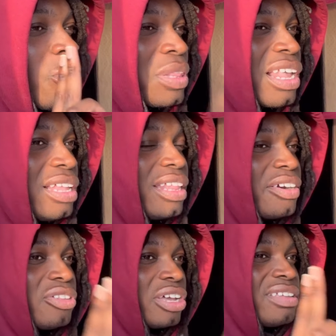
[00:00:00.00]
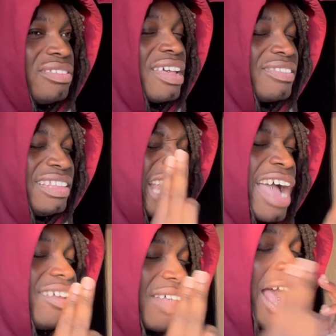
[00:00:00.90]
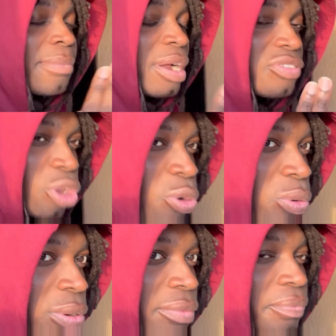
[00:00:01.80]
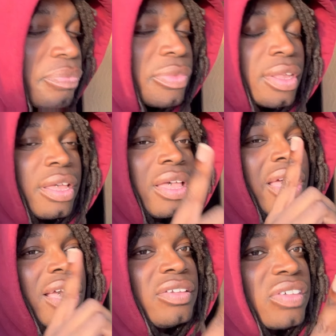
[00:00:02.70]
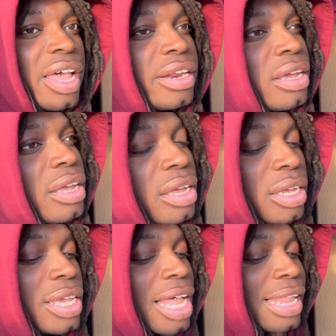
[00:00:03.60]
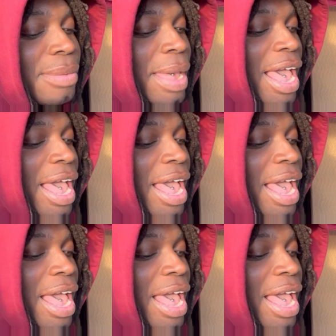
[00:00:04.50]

with the glitter looking zesty, dyed his eyebrows too, he said, y'all like my